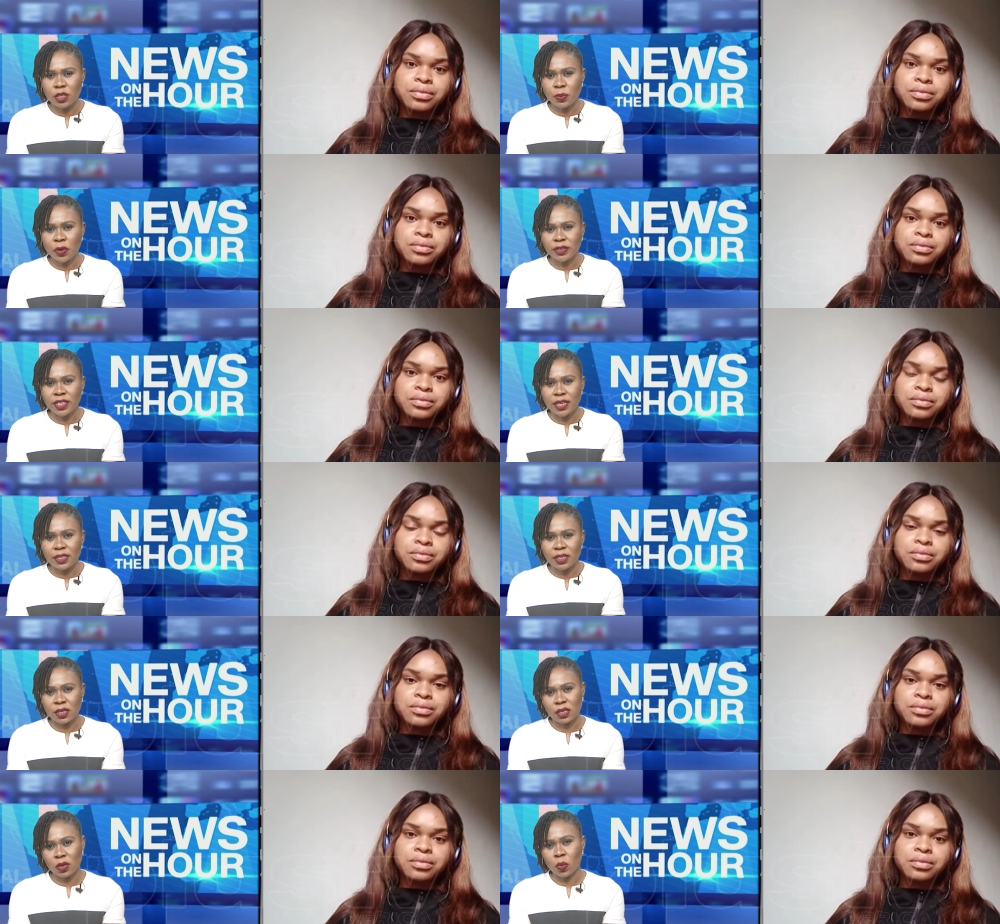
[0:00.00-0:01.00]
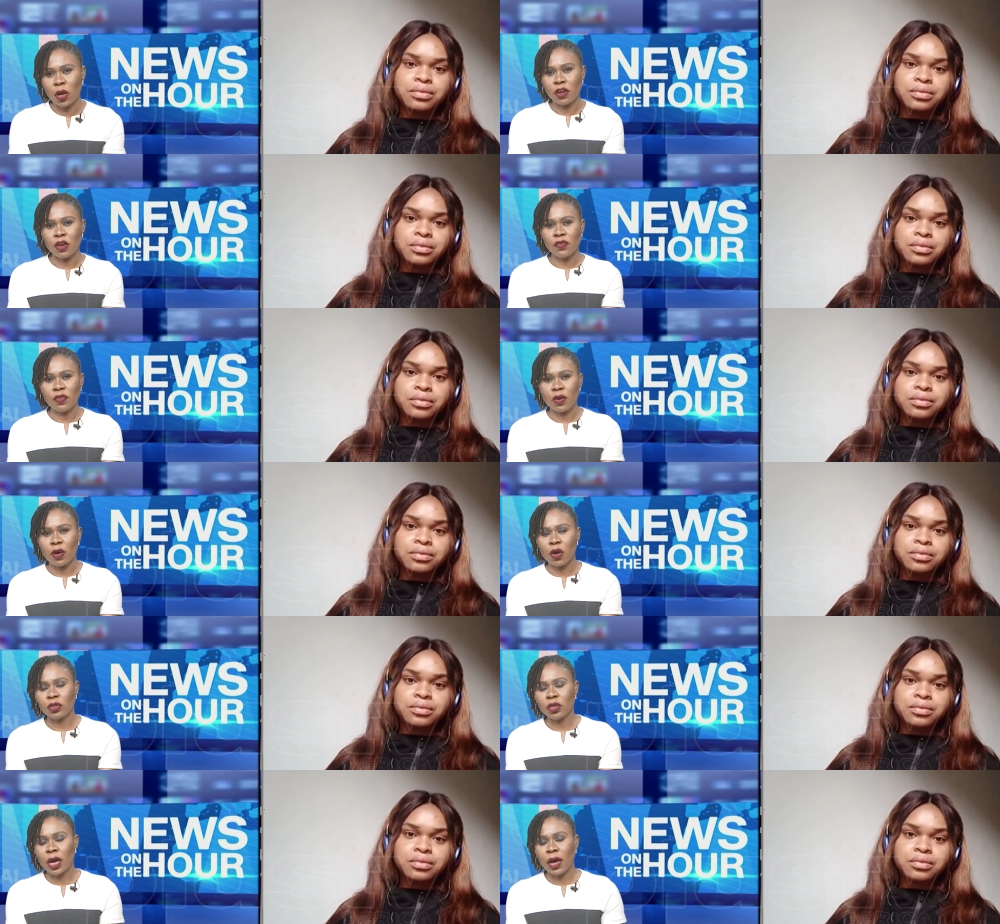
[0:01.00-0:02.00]
Speaker 1: protest, is it a one-off
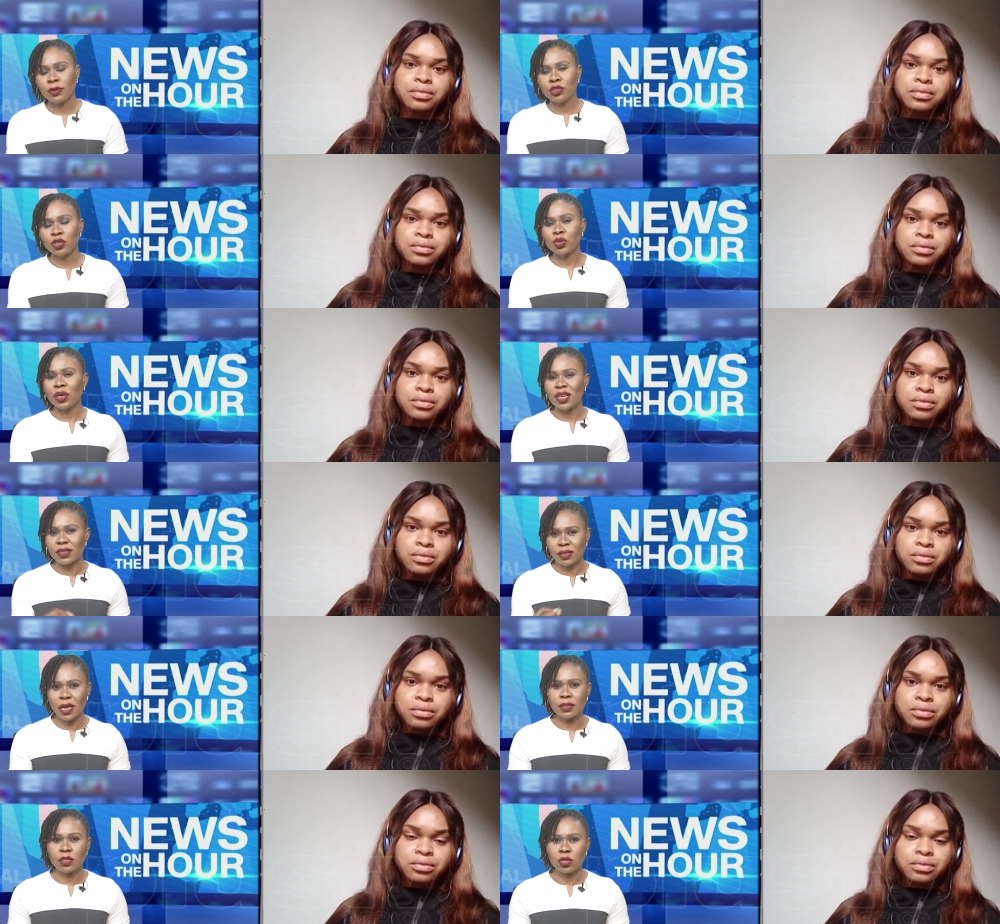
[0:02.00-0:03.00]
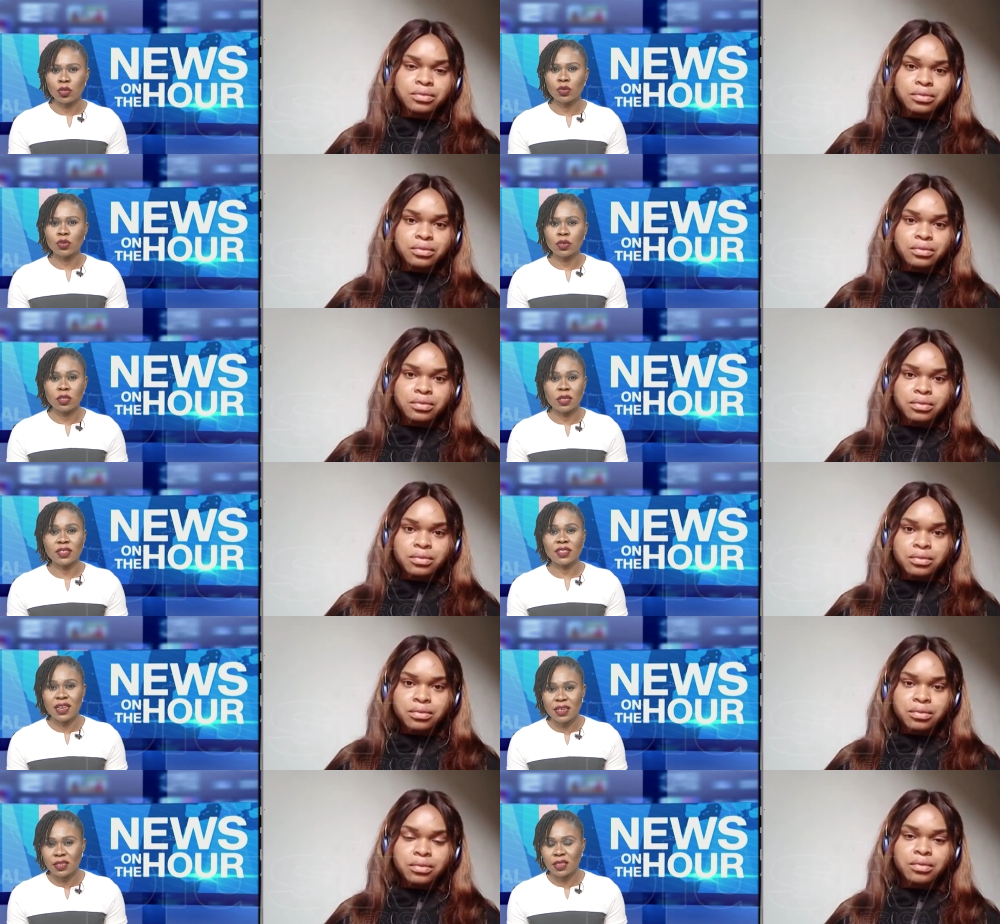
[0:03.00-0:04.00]
or how do you intend to
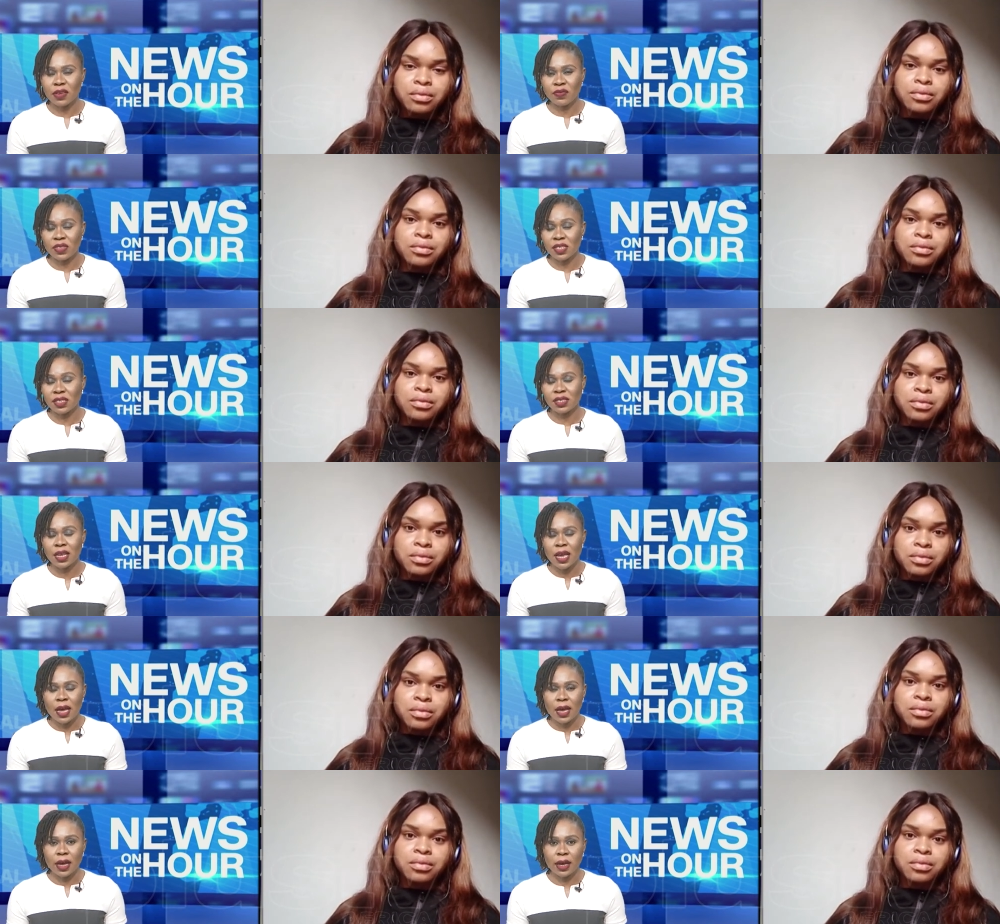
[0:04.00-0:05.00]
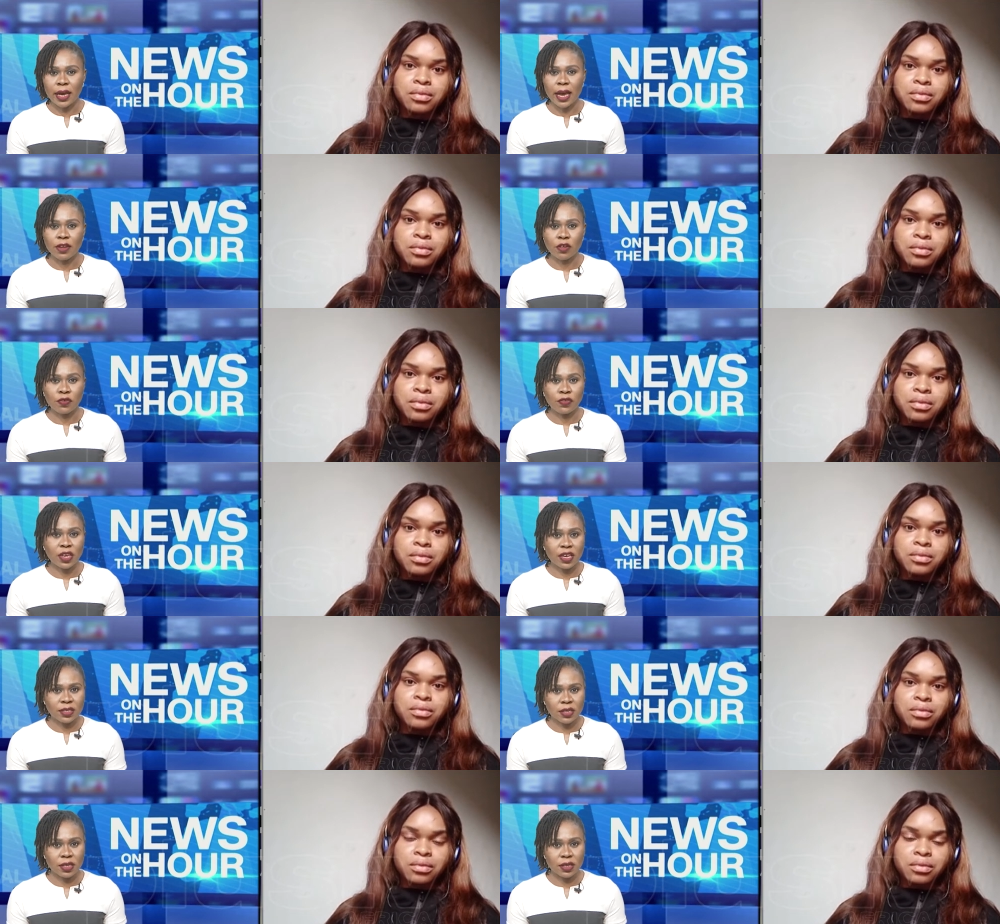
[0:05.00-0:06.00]
sustain it if this uh, kind of
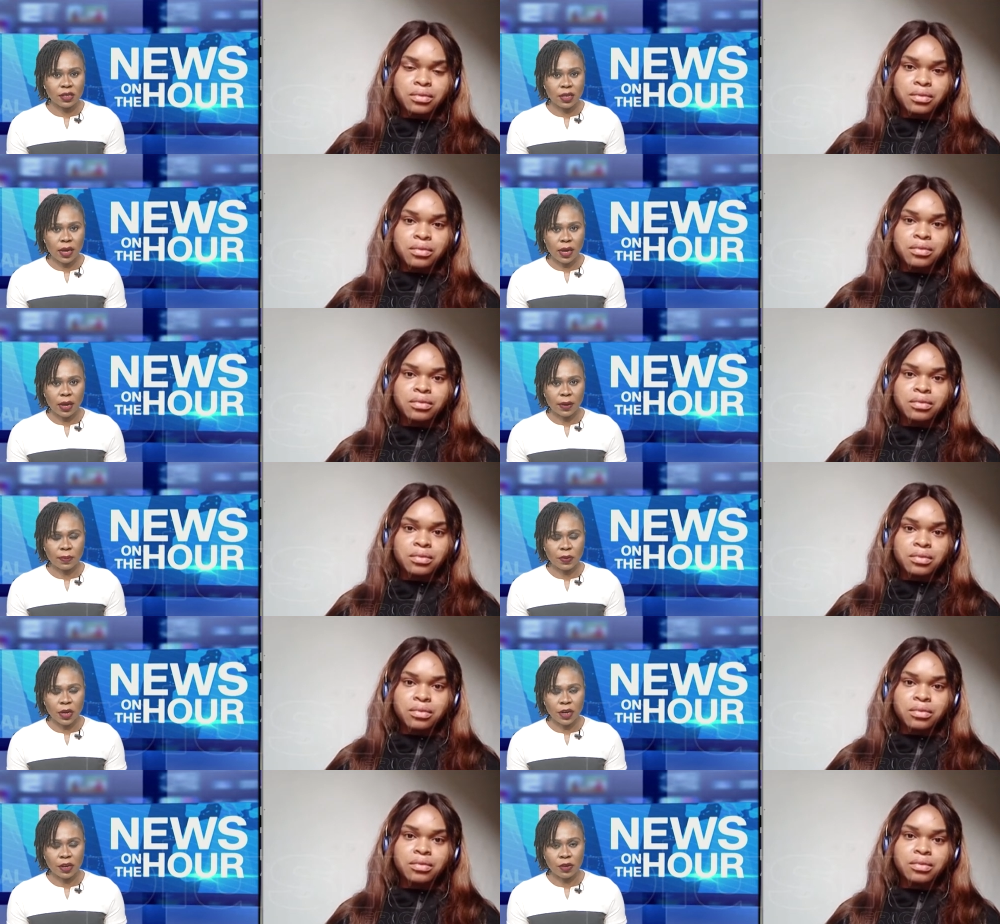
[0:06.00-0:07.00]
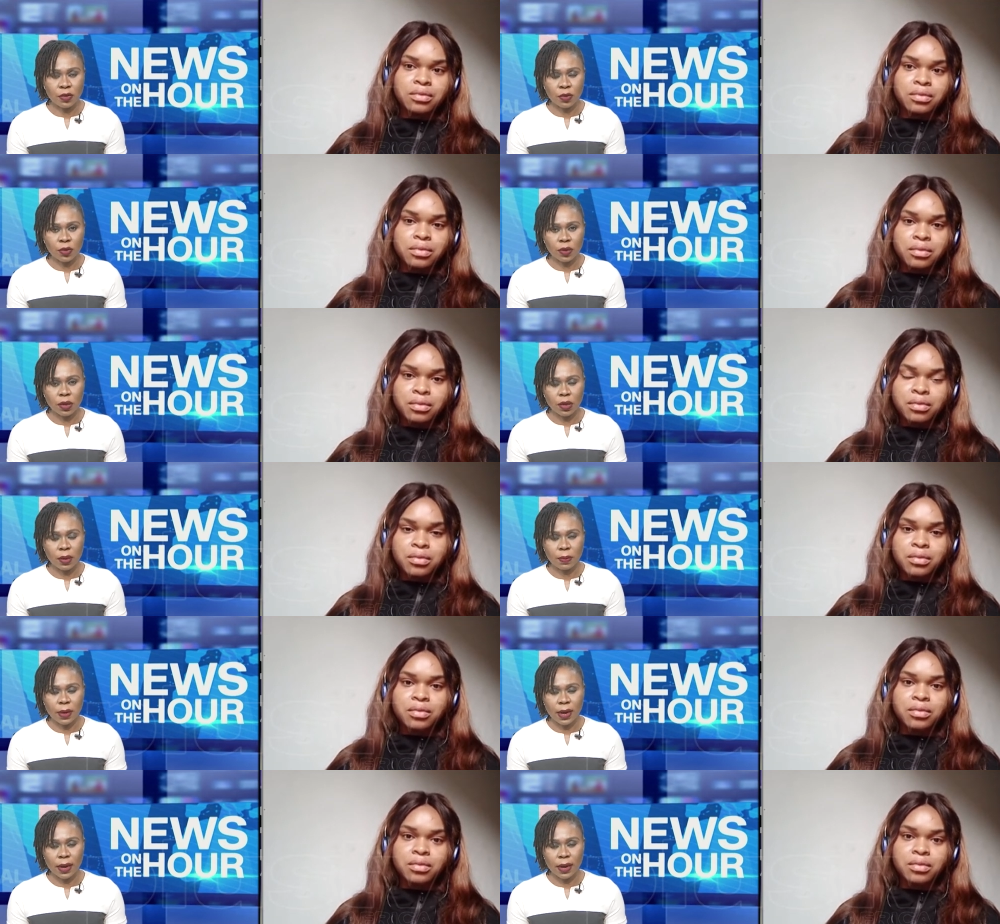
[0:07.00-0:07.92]
cases, uh, uh you know, uh,